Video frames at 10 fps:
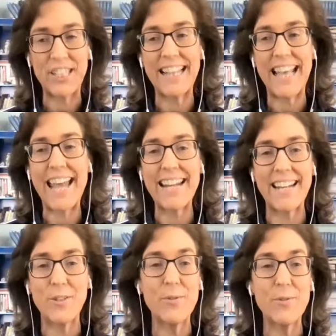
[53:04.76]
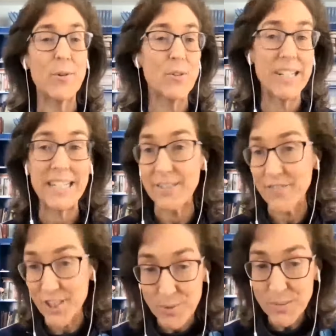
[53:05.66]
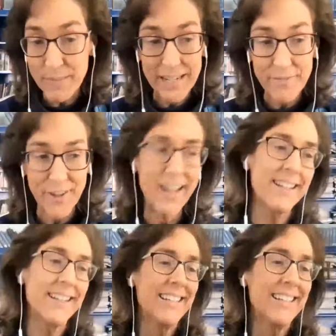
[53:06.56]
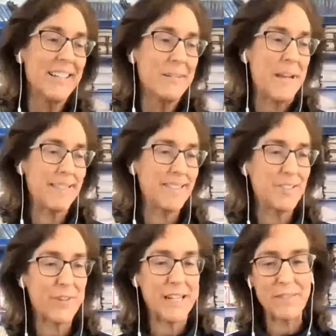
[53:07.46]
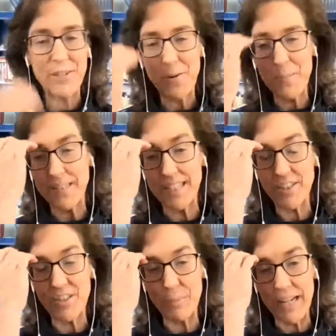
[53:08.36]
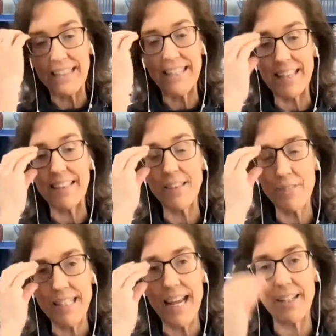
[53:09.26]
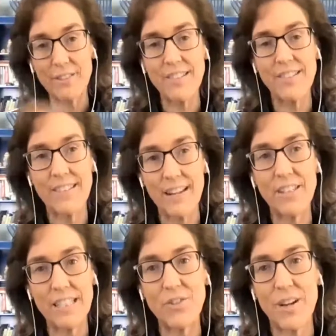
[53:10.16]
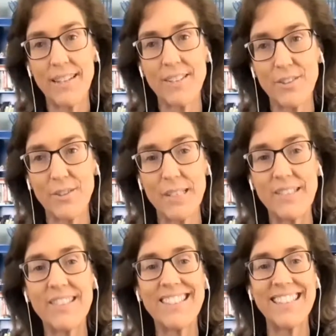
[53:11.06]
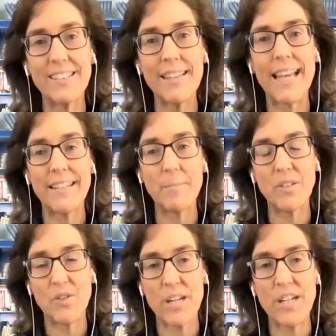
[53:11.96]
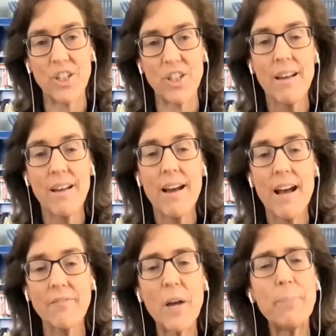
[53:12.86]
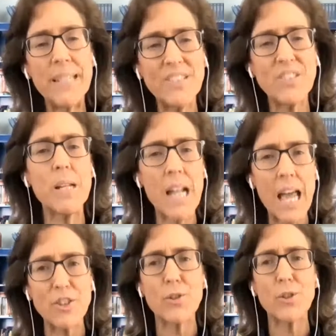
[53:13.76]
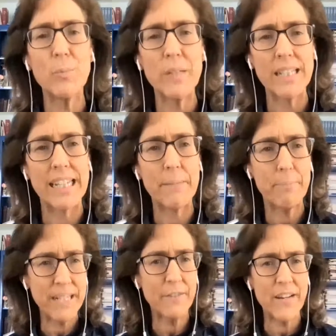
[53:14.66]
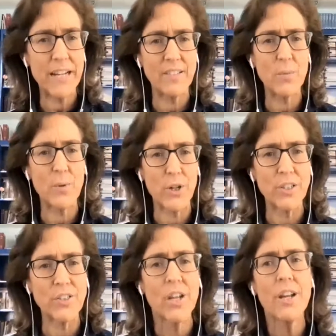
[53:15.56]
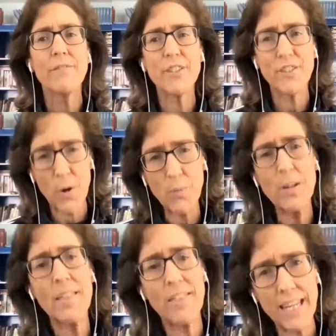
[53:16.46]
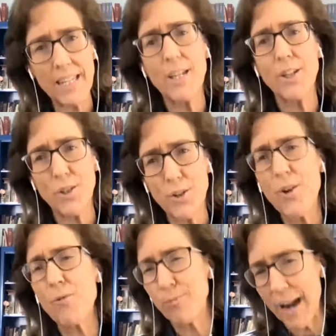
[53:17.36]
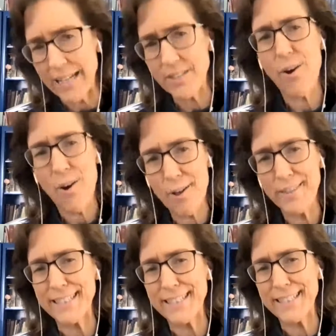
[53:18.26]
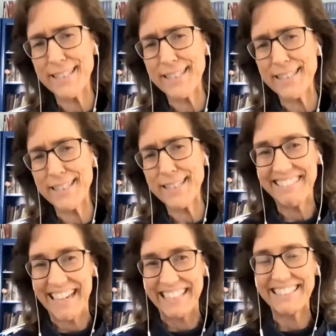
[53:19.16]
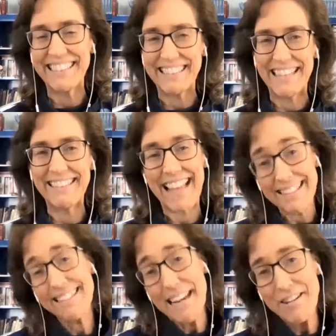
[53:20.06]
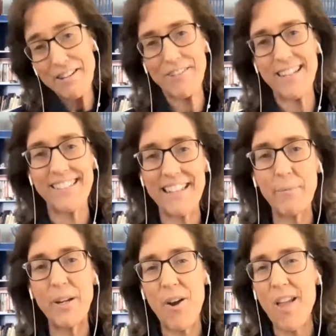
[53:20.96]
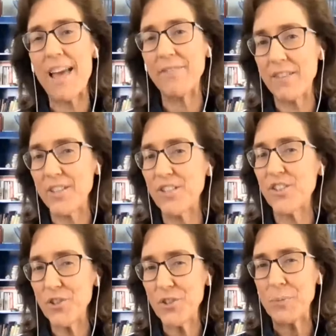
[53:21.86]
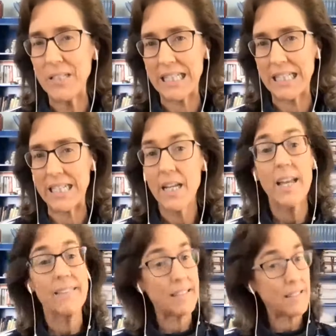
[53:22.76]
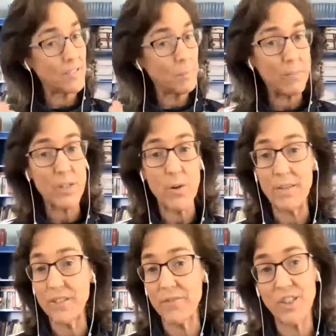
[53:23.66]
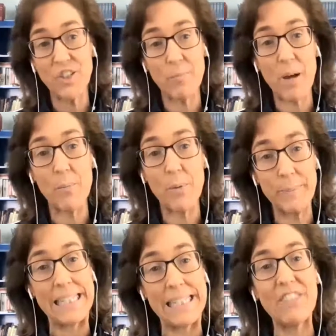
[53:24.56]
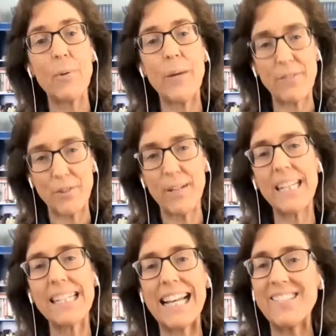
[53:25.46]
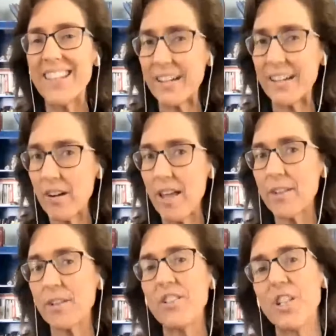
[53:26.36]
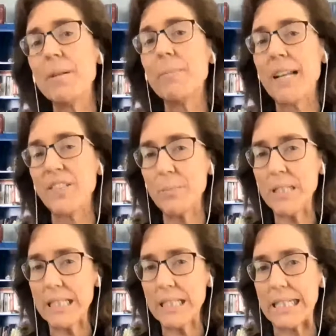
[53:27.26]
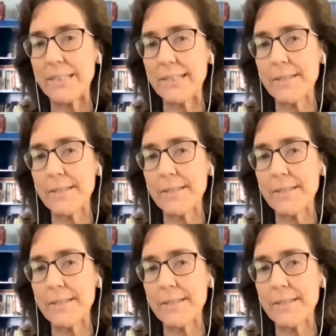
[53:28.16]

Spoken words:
that, and who knows what individuals may have thought about the strength of their own positions. But I think that the redactor is definitely trying to instill that demonstration of epistemological humility, big fancy words for don't think you're right all the time, right? That's dangerous, and that we all have to have a certain humility. That doesn't mean we don't have convictions about what we believe, but we have to recognize that there are other legitimate possibilities